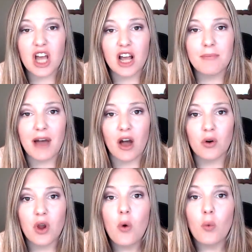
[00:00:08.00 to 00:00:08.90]
about
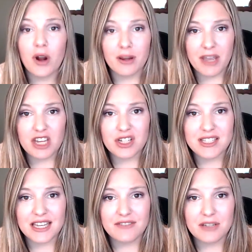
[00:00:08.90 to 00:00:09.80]
what a patient
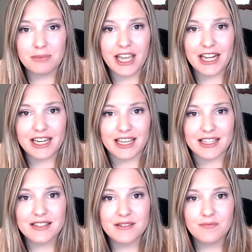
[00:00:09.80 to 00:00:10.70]
safety plan
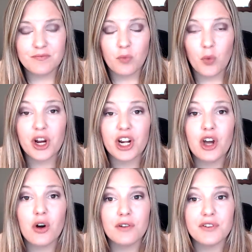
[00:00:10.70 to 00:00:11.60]
is. We're going to
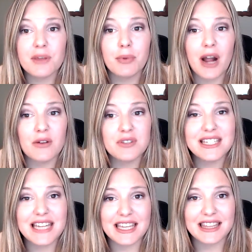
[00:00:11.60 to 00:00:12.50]
go over the Brown
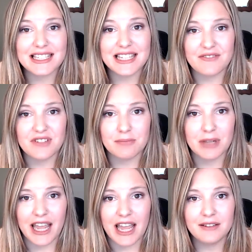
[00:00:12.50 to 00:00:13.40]
Stanley Safety
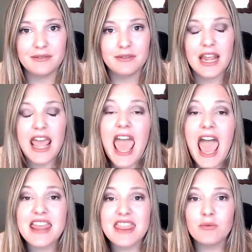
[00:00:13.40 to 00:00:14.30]
Plan,
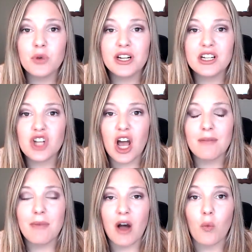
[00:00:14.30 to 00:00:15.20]
and then we're going to talk
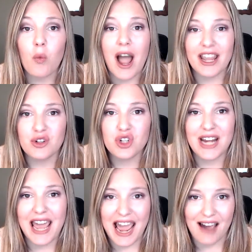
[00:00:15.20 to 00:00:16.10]
about why you should
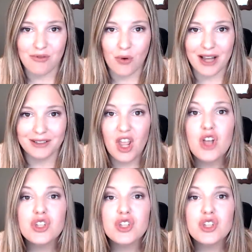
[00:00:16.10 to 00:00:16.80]
have one. So